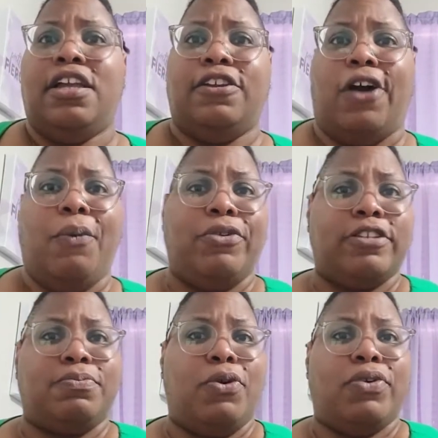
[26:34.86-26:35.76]
you know, I want
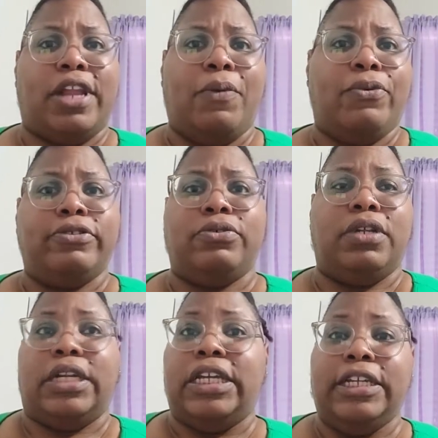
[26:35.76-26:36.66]
to smoke and I want you
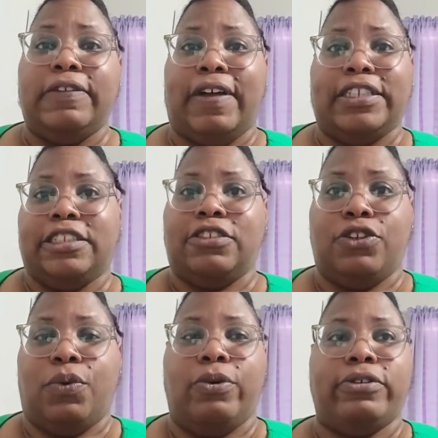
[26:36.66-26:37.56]
to leave. I just, you
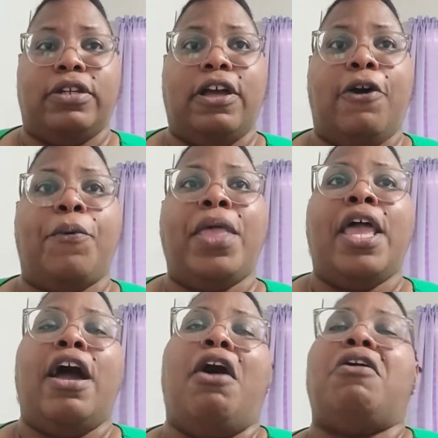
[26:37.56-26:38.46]
know, want you to go.
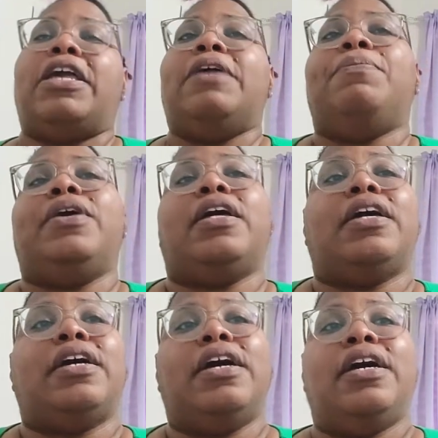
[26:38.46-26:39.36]
Oh, give me a
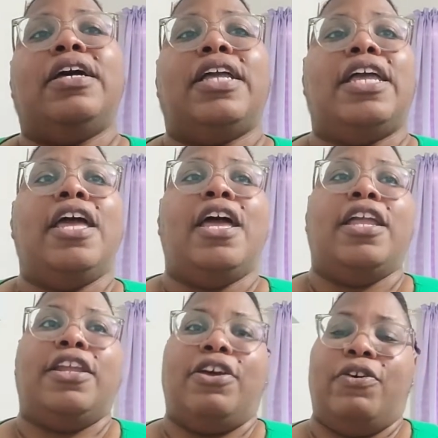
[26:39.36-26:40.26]
hug and,
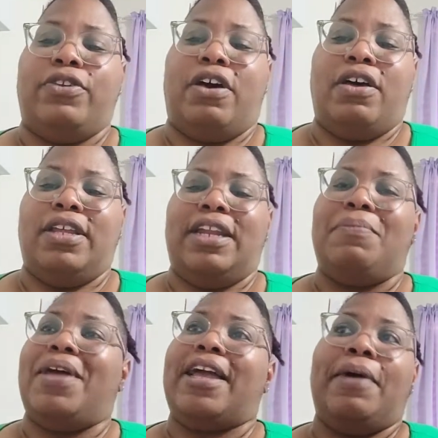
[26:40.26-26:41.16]
you know, and all that.
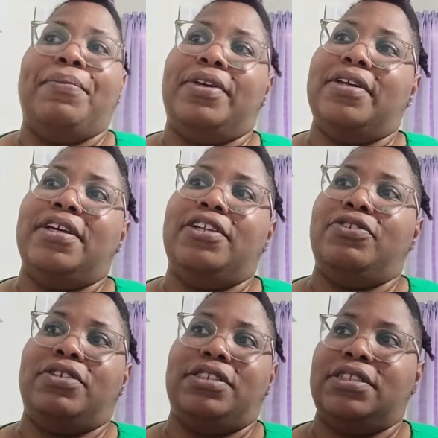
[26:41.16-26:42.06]
I'm like, I'm good.
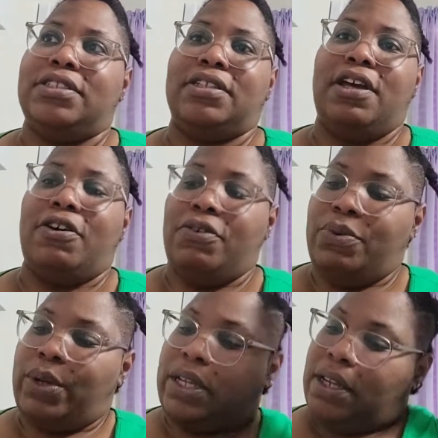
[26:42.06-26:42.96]
You can just go
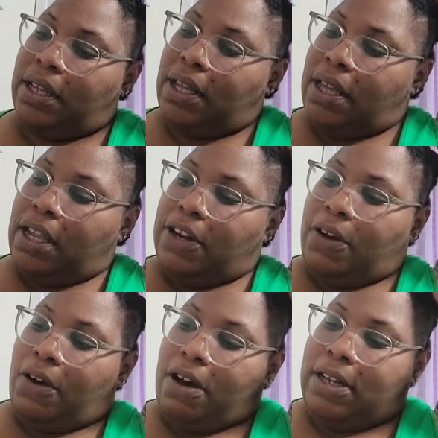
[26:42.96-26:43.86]
and, you
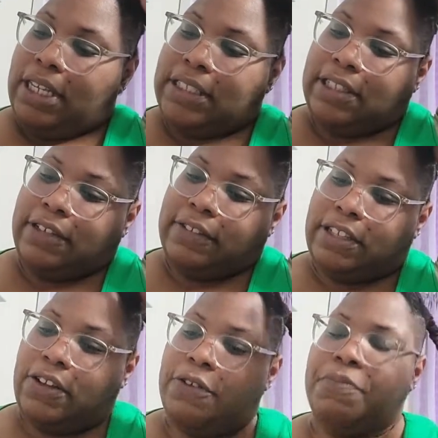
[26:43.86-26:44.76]
know, all that stuff.
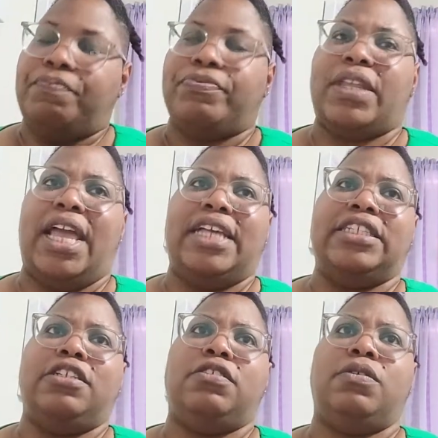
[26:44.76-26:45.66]
So as
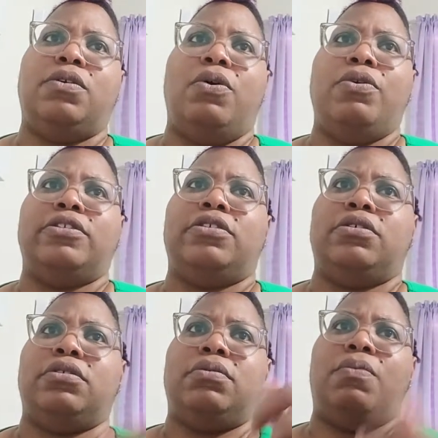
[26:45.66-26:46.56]
he's going
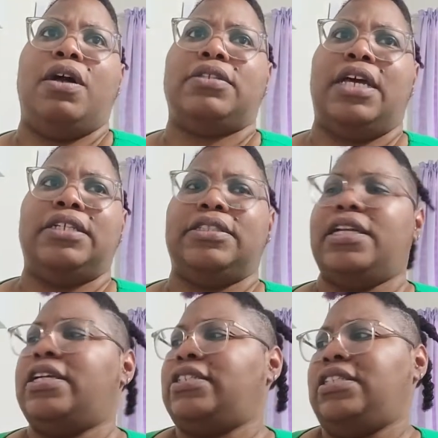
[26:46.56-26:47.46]
to walk down the
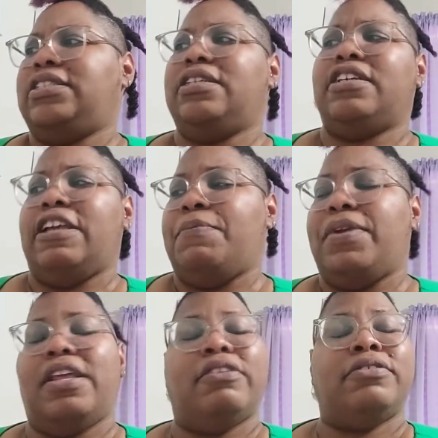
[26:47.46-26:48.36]
stairs, he's still giving
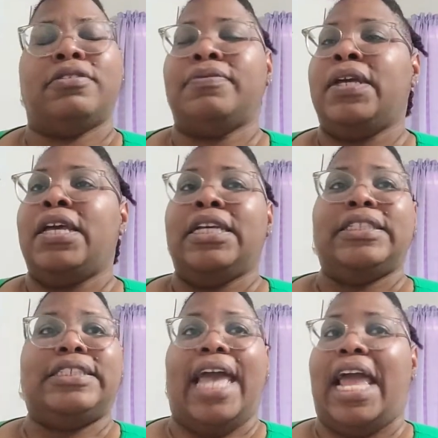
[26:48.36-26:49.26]
me those
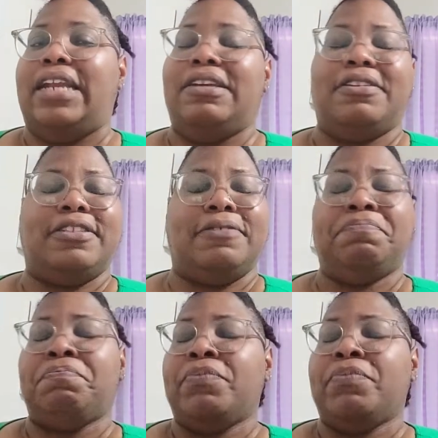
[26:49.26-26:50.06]
sad looks and